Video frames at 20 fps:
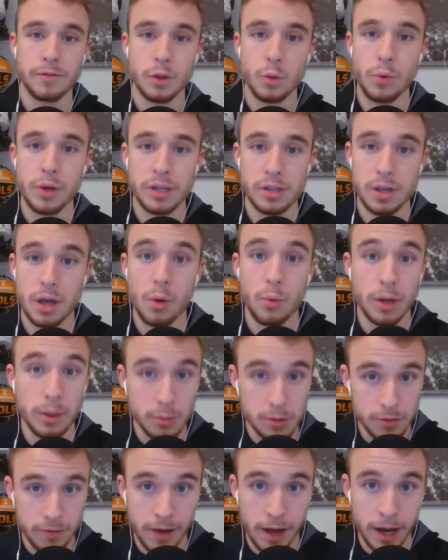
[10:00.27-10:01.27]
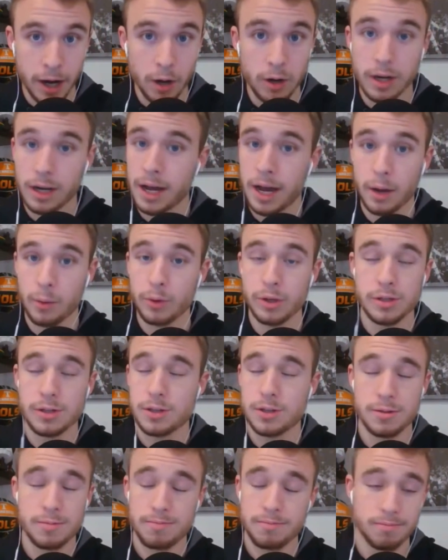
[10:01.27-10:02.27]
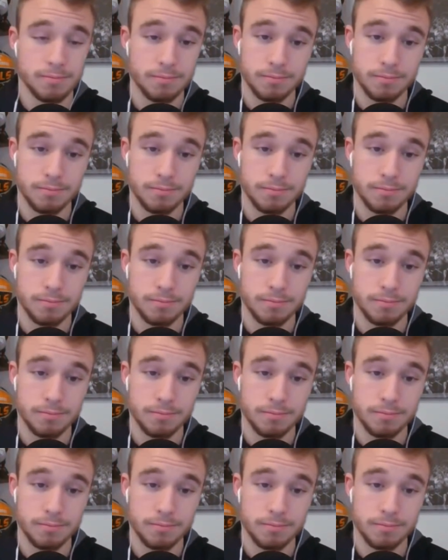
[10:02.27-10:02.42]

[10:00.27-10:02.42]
a few weeks ago when he was fired, and I was